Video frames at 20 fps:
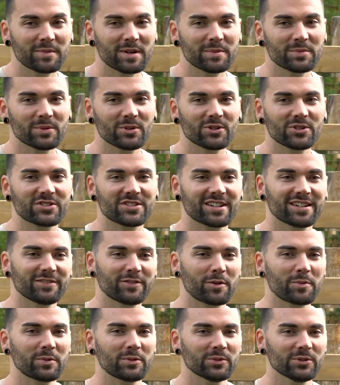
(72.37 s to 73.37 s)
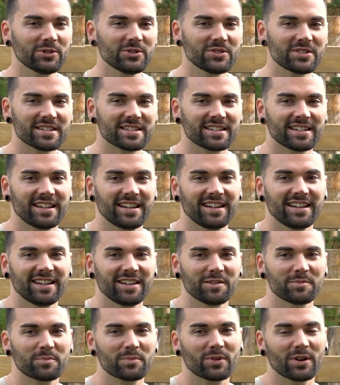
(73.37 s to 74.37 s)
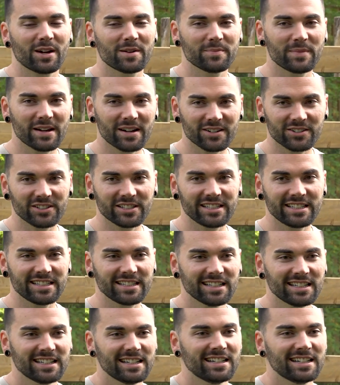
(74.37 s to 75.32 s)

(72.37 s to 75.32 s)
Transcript: members of Urban Roots, and primarily